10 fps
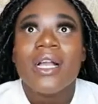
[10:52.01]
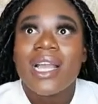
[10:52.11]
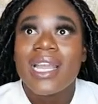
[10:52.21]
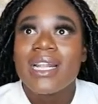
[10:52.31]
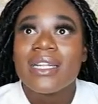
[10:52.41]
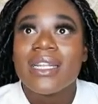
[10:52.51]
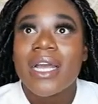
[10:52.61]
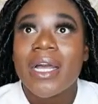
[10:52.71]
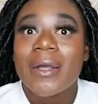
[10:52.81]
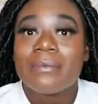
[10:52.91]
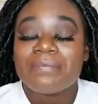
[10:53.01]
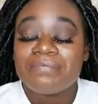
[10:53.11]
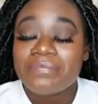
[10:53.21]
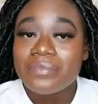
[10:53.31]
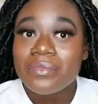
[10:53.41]
And
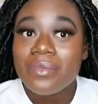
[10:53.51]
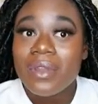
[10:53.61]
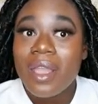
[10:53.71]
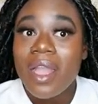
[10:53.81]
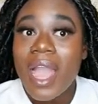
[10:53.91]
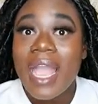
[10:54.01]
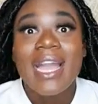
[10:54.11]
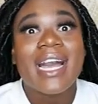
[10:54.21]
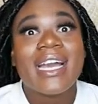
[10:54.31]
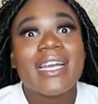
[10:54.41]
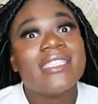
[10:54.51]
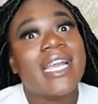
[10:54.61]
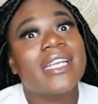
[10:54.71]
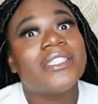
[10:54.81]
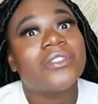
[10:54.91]
I got a
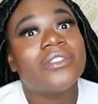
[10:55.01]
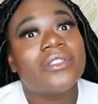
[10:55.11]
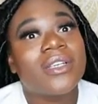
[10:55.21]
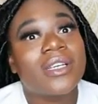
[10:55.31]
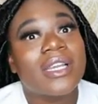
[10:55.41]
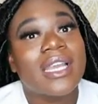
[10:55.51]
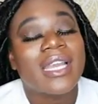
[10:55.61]
tattoo to